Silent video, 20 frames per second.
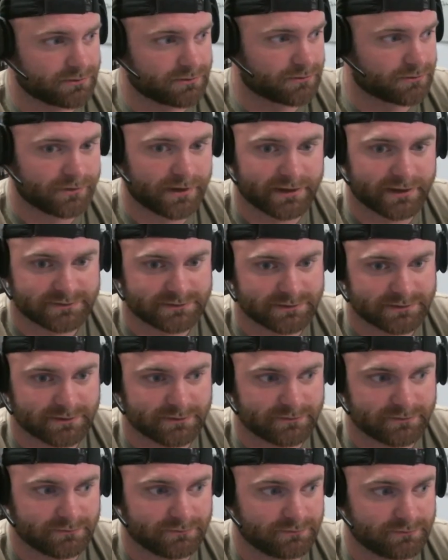the rest
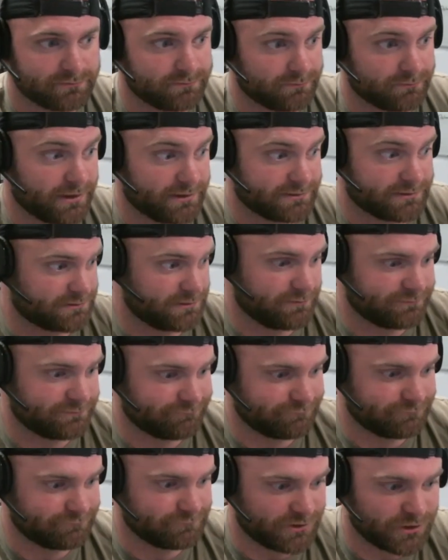of
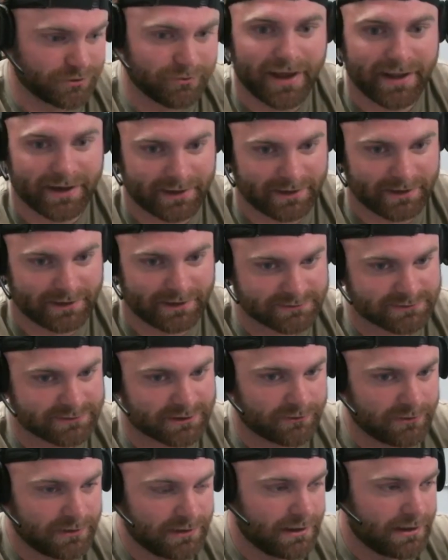humanity. And so